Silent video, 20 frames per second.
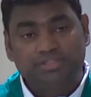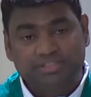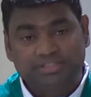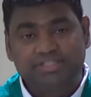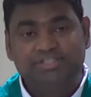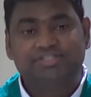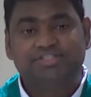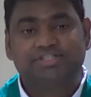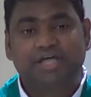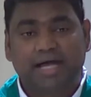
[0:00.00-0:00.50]

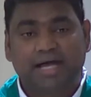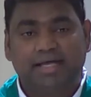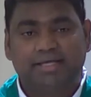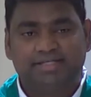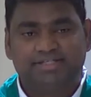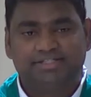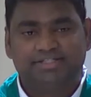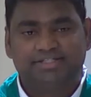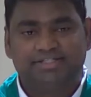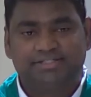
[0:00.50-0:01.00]

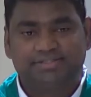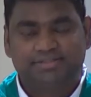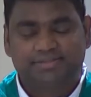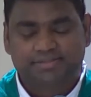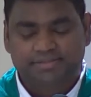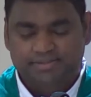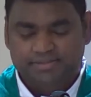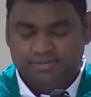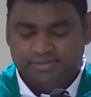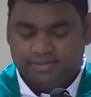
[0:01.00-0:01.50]
desires.
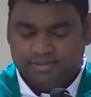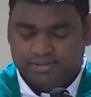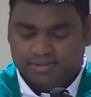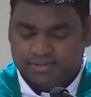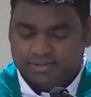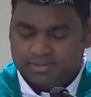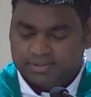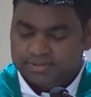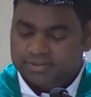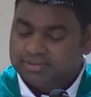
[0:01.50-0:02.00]

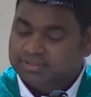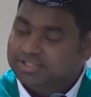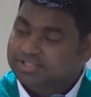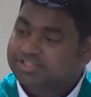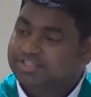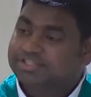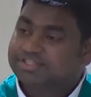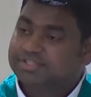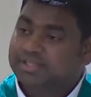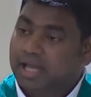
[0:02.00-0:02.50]
This
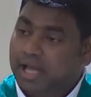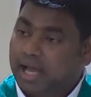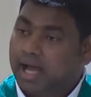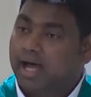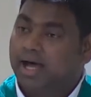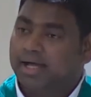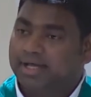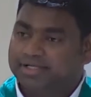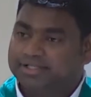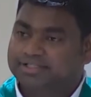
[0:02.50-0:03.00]
is the
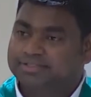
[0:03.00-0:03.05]
heart.